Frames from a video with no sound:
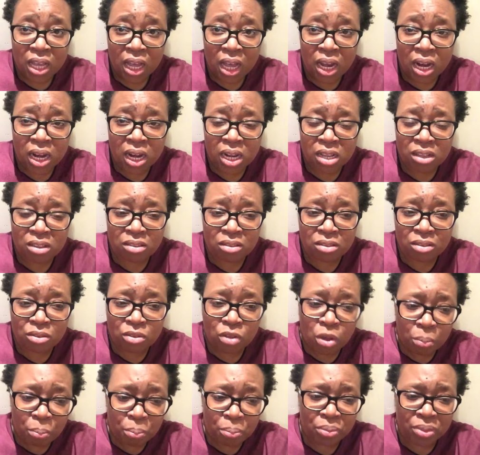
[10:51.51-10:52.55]
and let's
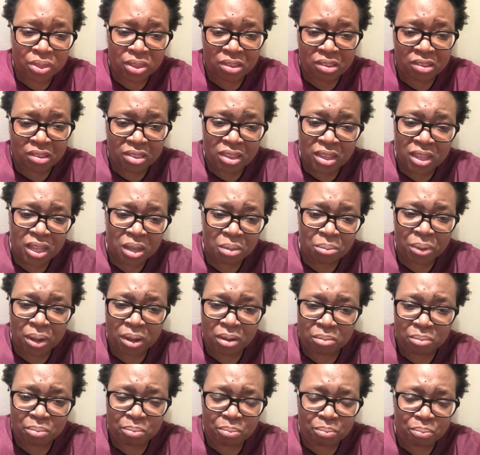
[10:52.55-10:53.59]
stop this thing
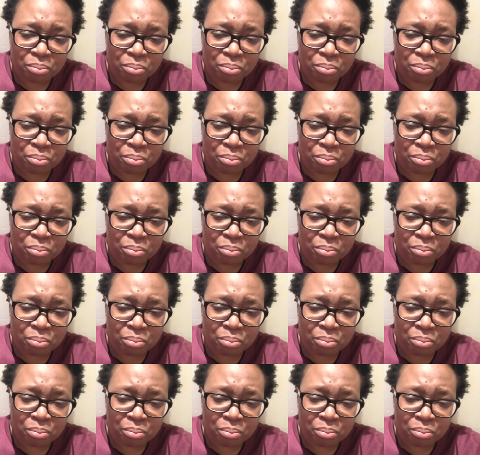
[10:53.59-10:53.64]
about